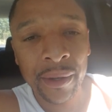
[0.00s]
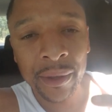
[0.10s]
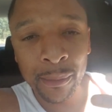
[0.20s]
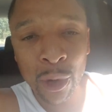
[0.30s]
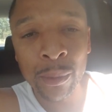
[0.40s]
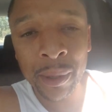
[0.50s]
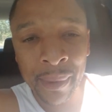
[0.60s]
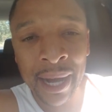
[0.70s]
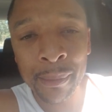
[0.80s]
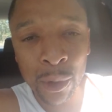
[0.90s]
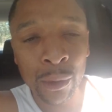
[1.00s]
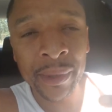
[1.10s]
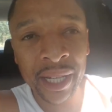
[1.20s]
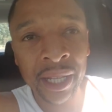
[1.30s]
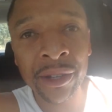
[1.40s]
the moment by
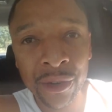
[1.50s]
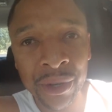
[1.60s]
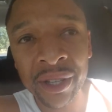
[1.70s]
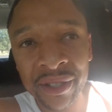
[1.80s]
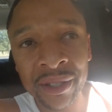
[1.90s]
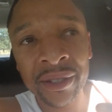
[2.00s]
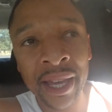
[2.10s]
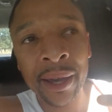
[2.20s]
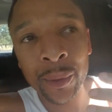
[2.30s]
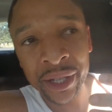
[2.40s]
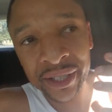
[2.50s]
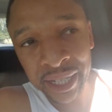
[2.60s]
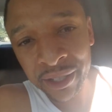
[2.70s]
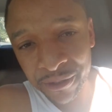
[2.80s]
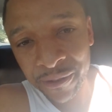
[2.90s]
moment increases that we
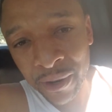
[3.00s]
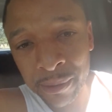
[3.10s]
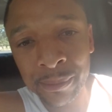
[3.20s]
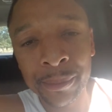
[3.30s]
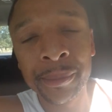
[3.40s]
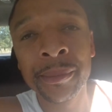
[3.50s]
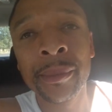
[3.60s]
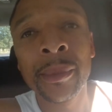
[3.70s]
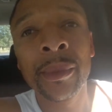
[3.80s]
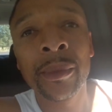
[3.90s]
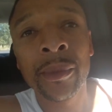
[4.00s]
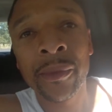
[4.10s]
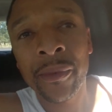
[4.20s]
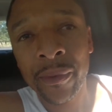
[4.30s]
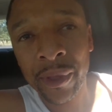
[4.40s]
teach from.
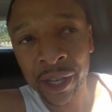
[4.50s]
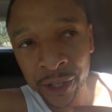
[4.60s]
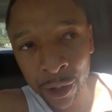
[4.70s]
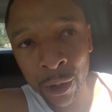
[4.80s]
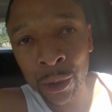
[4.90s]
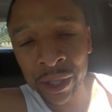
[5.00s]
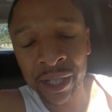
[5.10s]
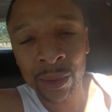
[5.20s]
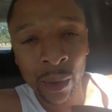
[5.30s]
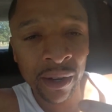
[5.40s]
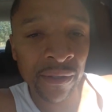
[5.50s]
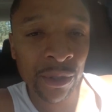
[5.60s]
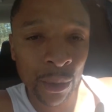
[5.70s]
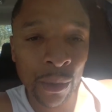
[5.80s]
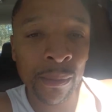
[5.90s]
That the goal is wherever
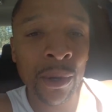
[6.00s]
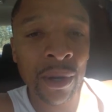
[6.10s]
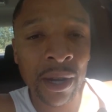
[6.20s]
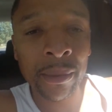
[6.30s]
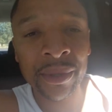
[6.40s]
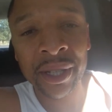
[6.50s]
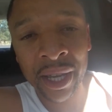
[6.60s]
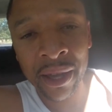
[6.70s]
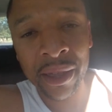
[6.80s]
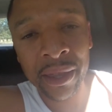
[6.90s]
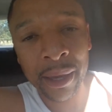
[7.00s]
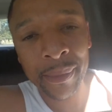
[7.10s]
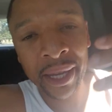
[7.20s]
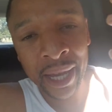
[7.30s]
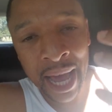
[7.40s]
two or more come together, that
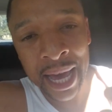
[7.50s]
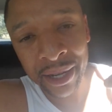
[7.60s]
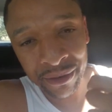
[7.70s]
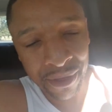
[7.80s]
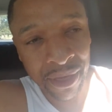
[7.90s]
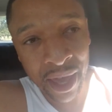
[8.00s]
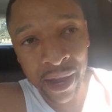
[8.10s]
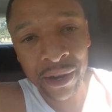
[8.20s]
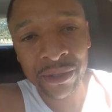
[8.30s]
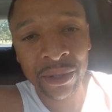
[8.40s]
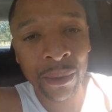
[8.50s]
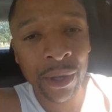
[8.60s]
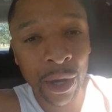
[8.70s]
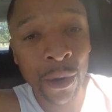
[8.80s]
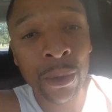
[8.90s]
means God is there. So
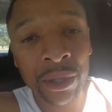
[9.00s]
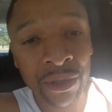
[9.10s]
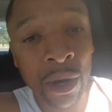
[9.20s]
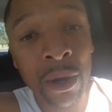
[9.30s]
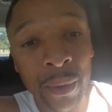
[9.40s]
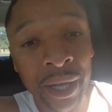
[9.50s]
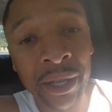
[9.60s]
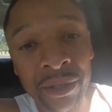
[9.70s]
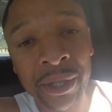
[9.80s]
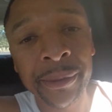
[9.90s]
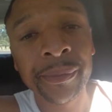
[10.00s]
the goal is always